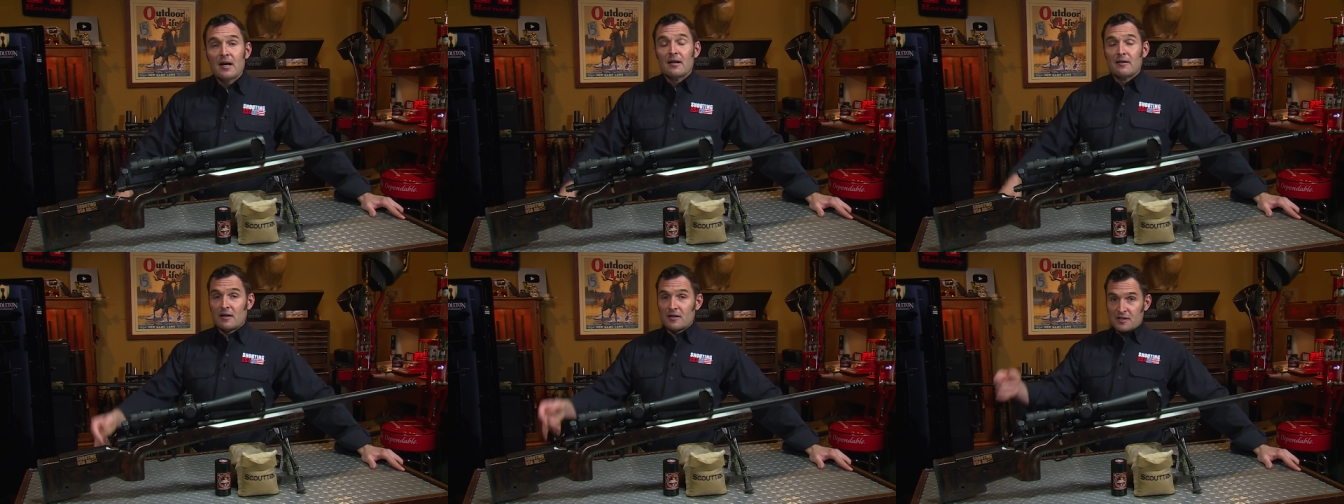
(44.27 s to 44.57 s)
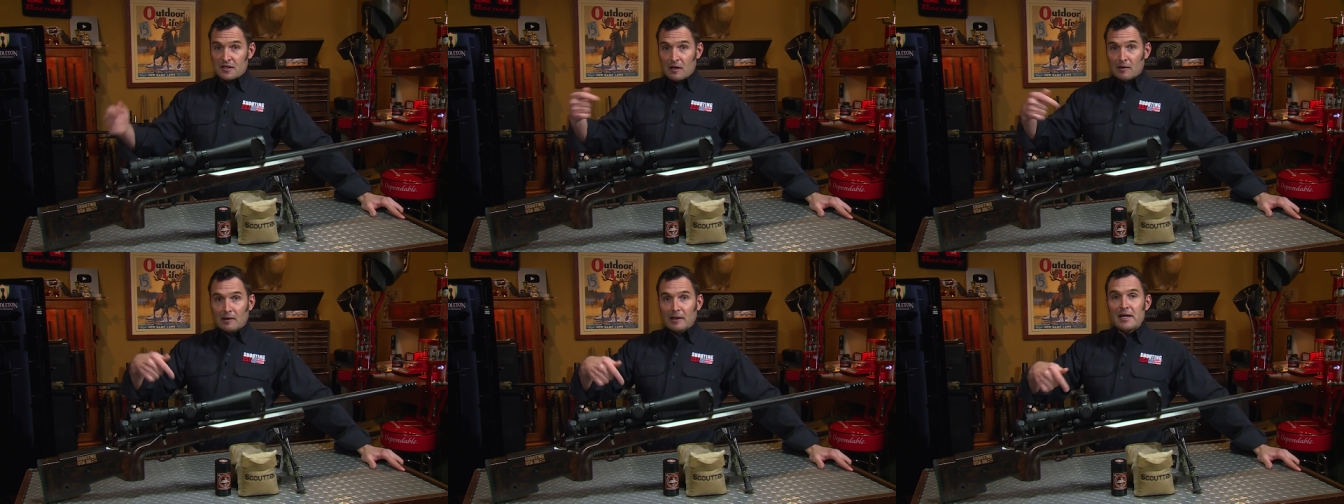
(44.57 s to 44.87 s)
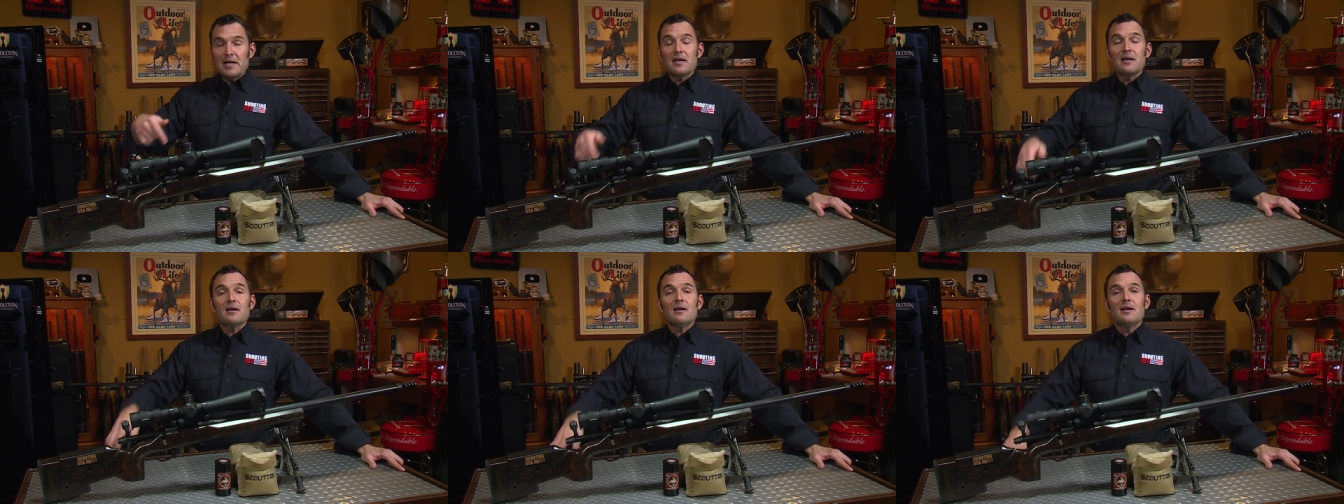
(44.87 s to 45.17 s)
There's a
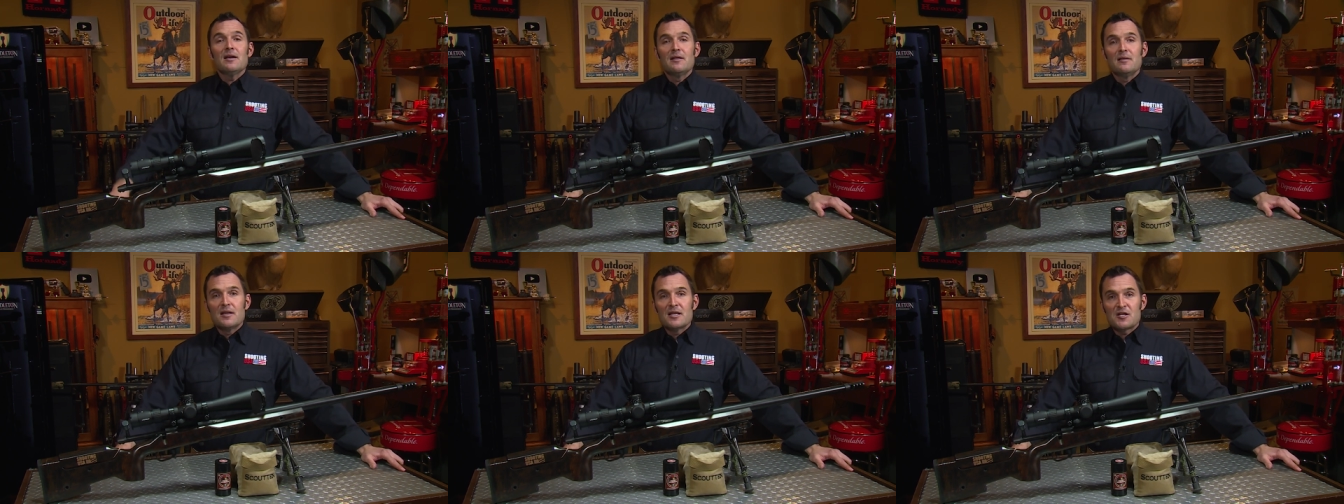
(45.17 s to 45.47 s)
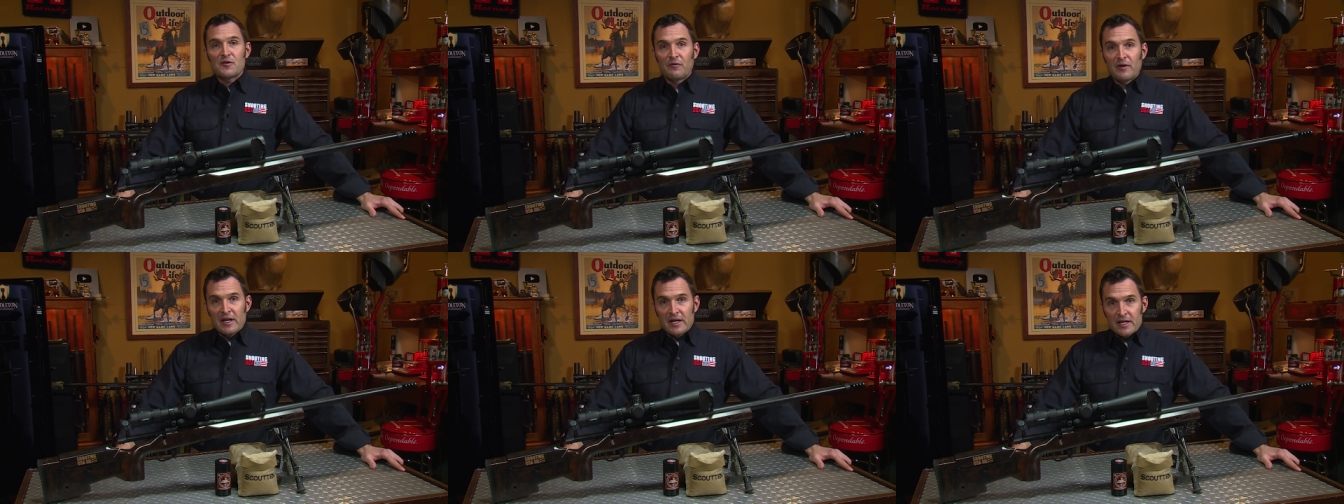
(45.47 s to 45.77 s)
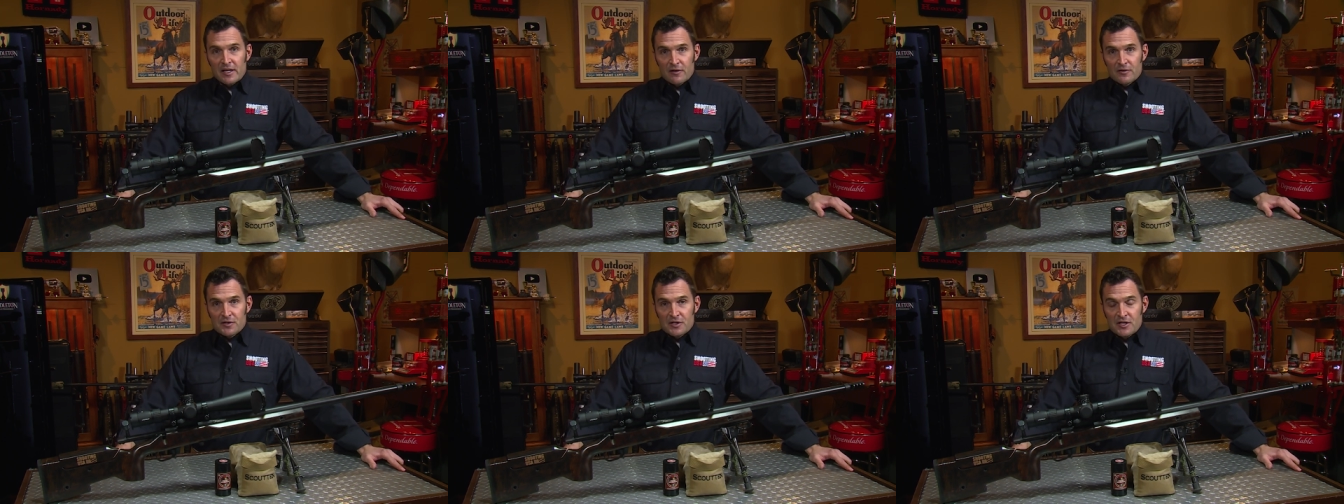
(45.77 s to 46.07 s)
link in this
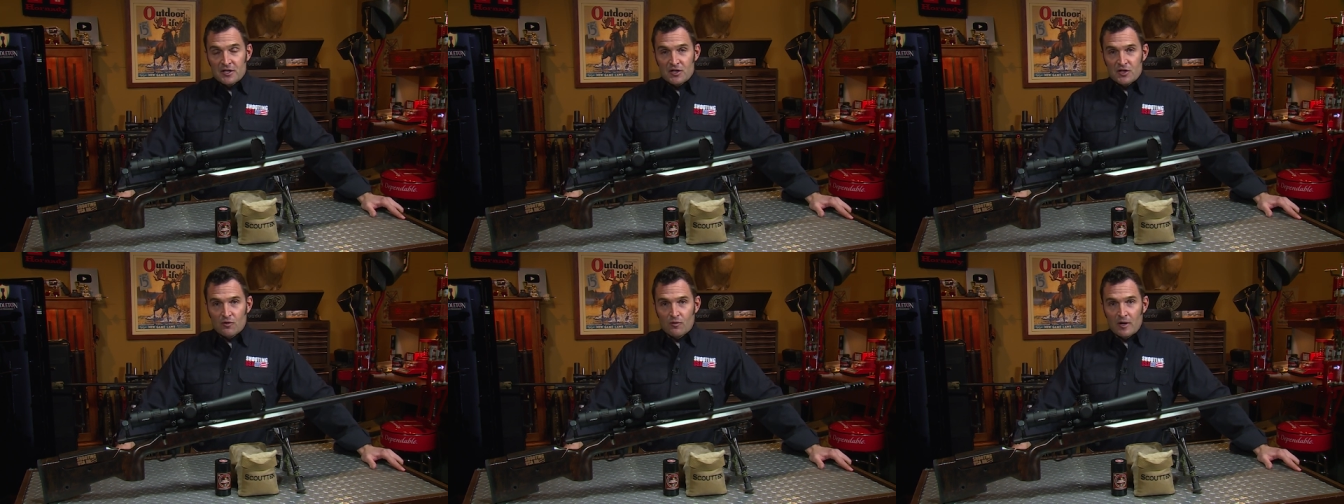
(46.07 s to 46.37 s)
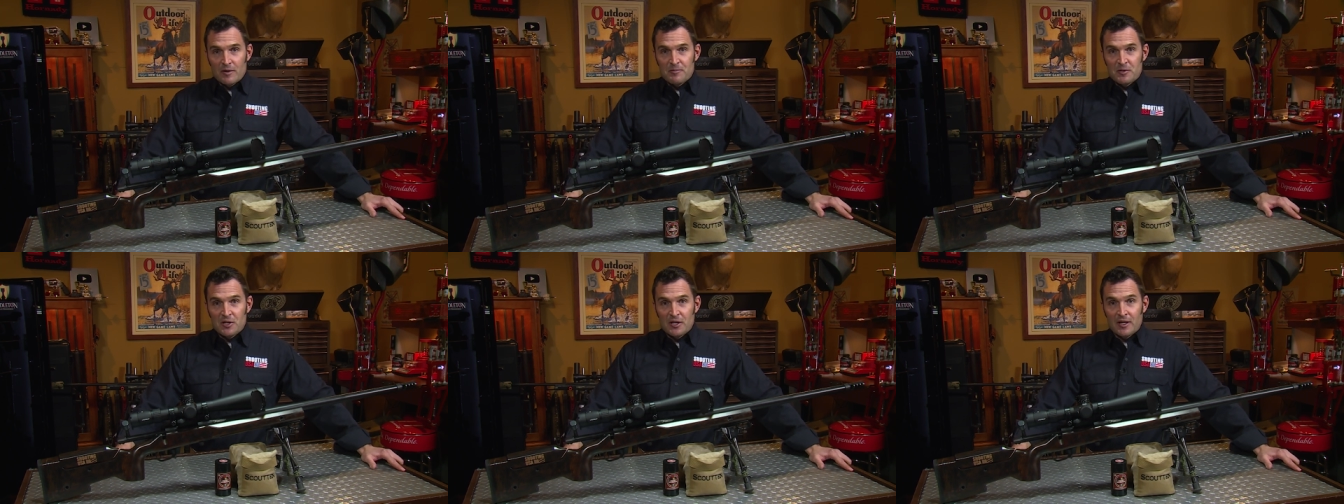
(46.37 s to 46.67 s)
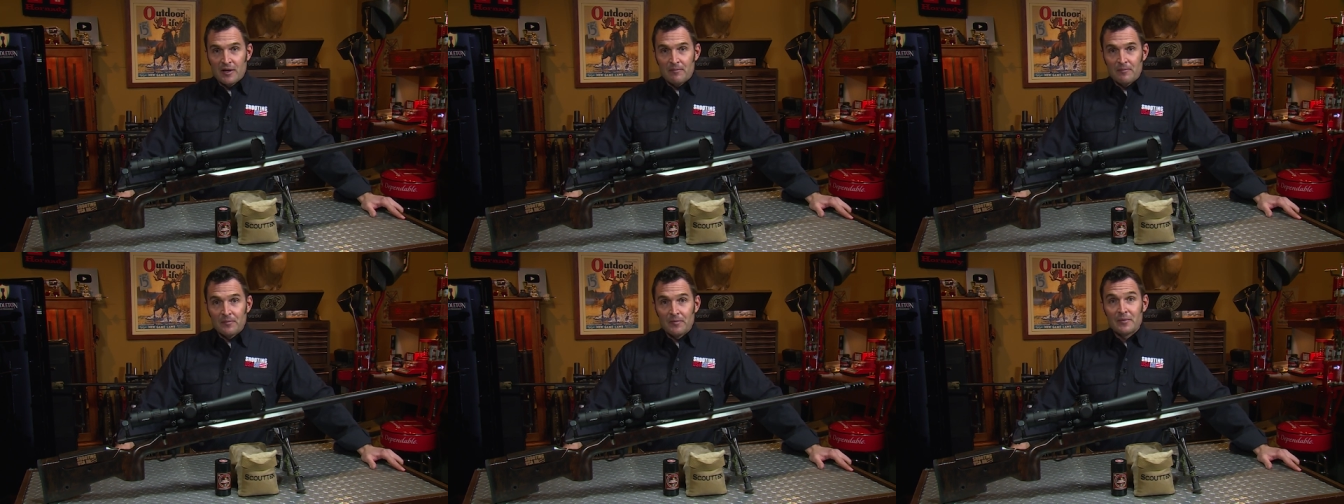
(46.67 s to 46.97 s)
video's
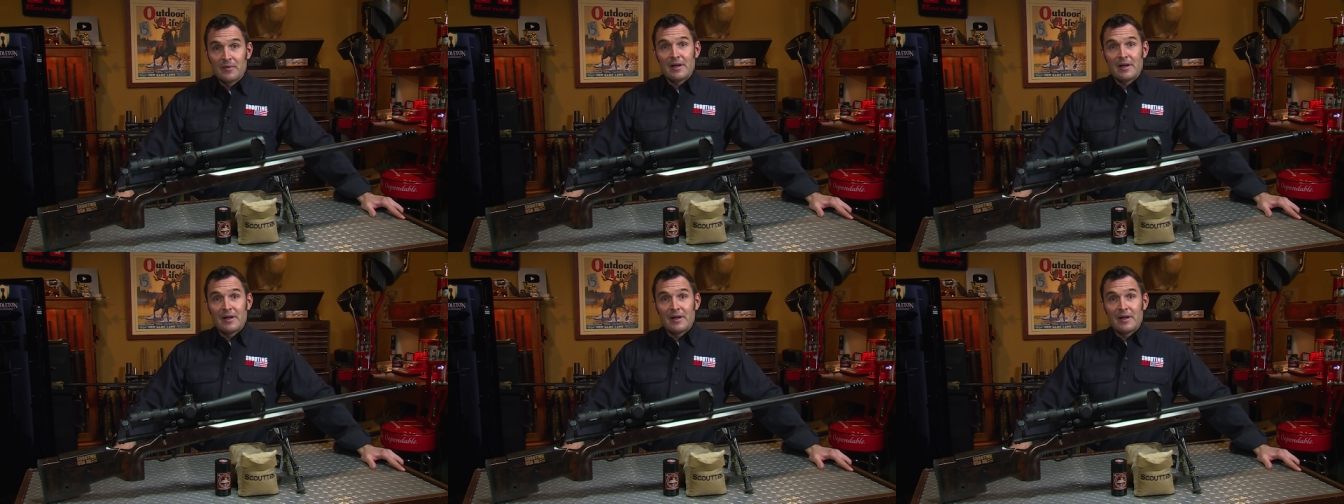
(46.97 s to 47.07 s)
description.